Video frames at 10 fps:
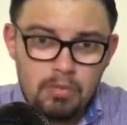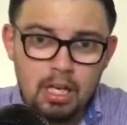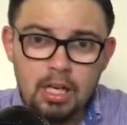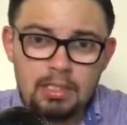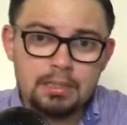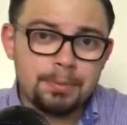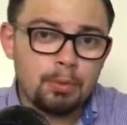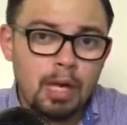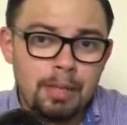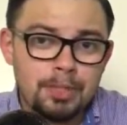uh,
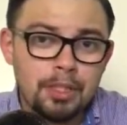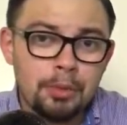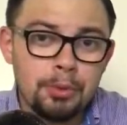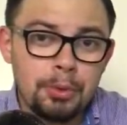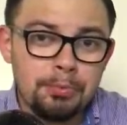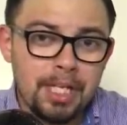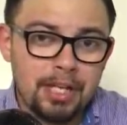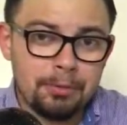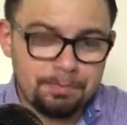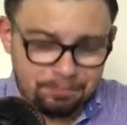subscribe to the YouTube
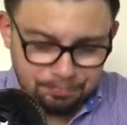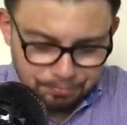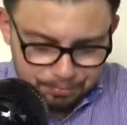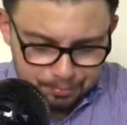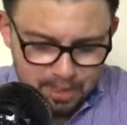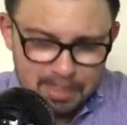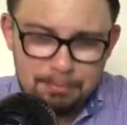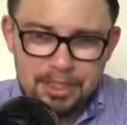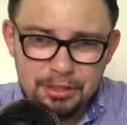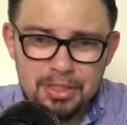channel. And
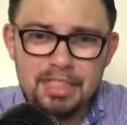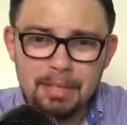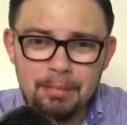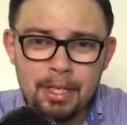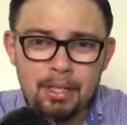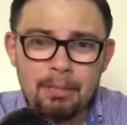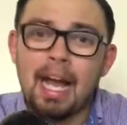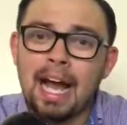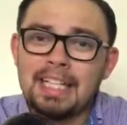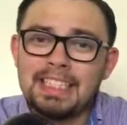be sure to check me out on my
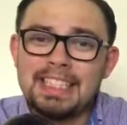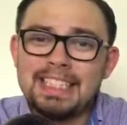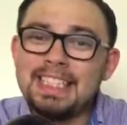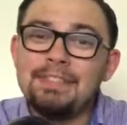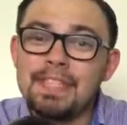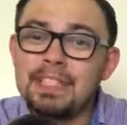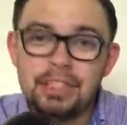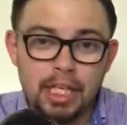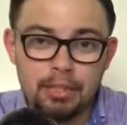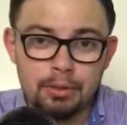IGTV
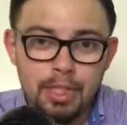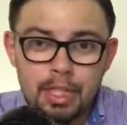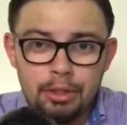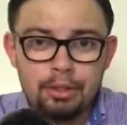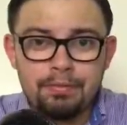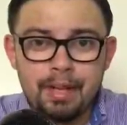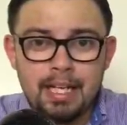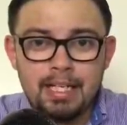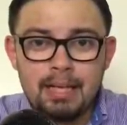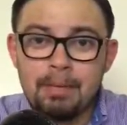channel. You can
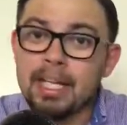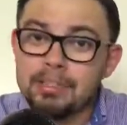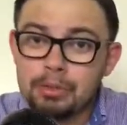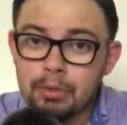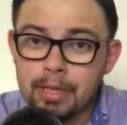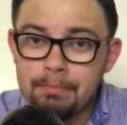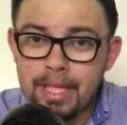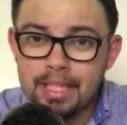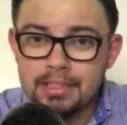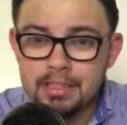find it on my Instagram
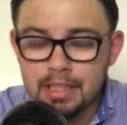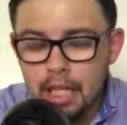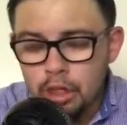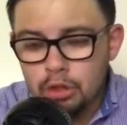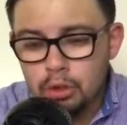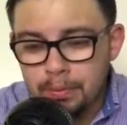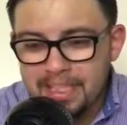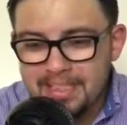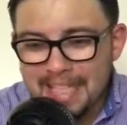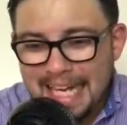page at
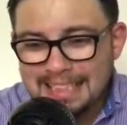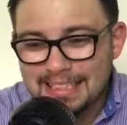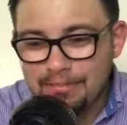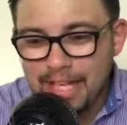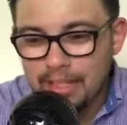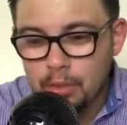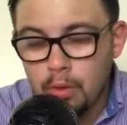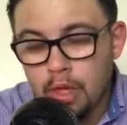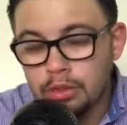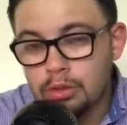Luis
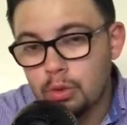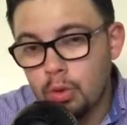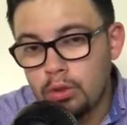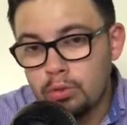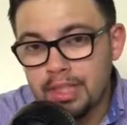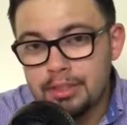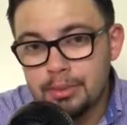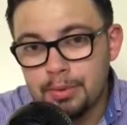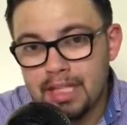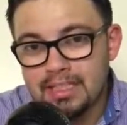Acevedo underscore
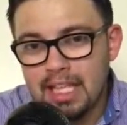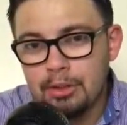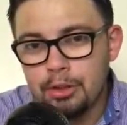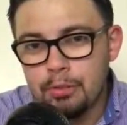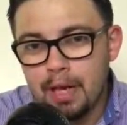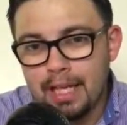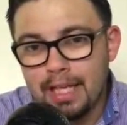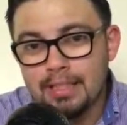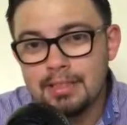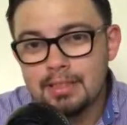22. That's L U I
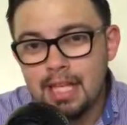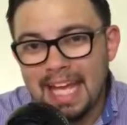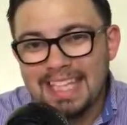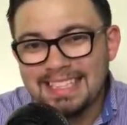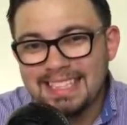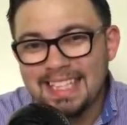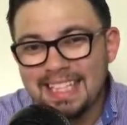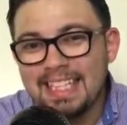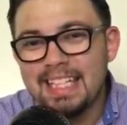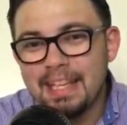S A C
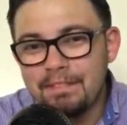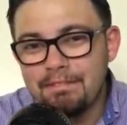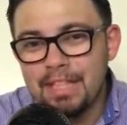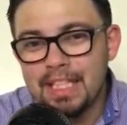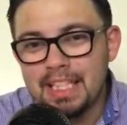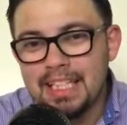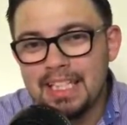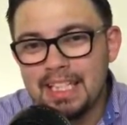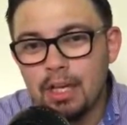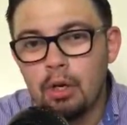E V E
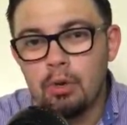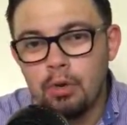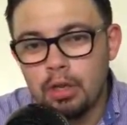D O